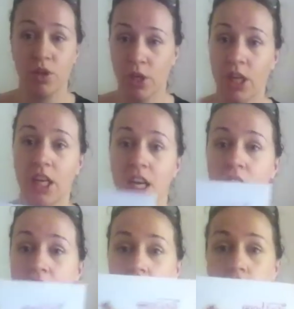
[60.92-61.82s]
you can,
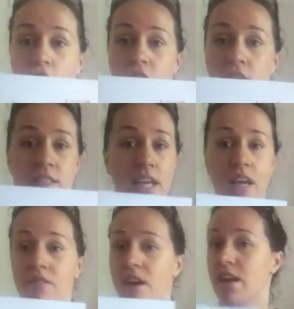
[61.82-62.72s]
you know,
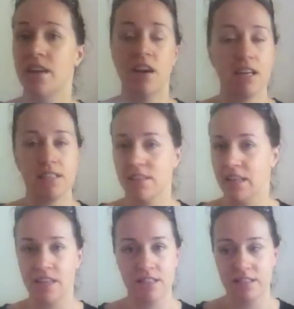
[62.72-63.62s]
decorate it
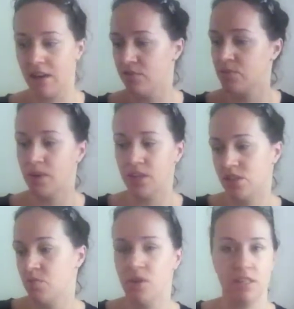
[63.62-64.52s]
nicely yourselves. But I
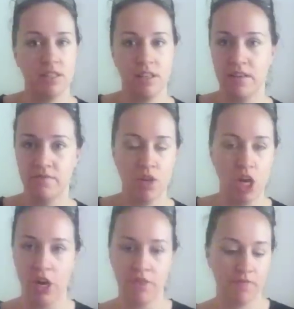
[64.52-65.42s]
just wanted to, you
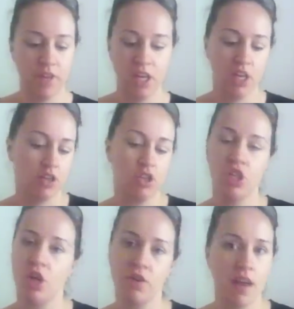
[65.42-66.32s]
know,
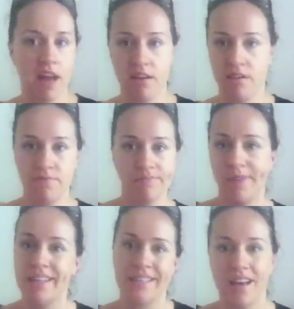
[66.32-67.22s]
show you how to
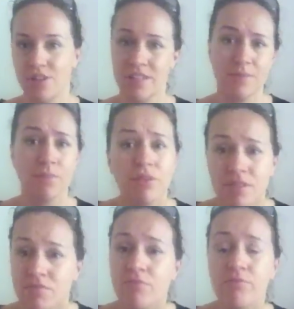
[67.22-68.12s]
attach it. It's,
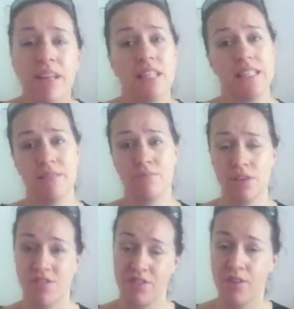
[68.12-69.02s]
it's really simple
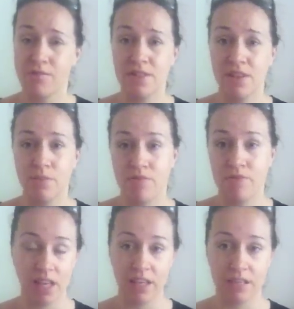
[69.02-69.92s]
to do. I almost feel a bit
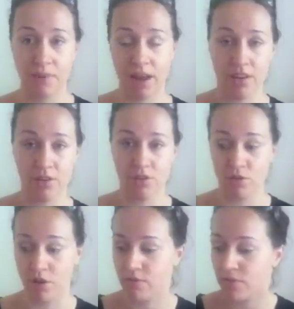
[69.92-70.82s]
ridiculous making a
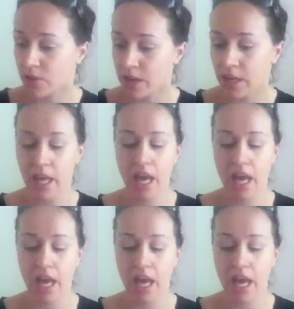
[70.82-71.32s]
tutorial for it.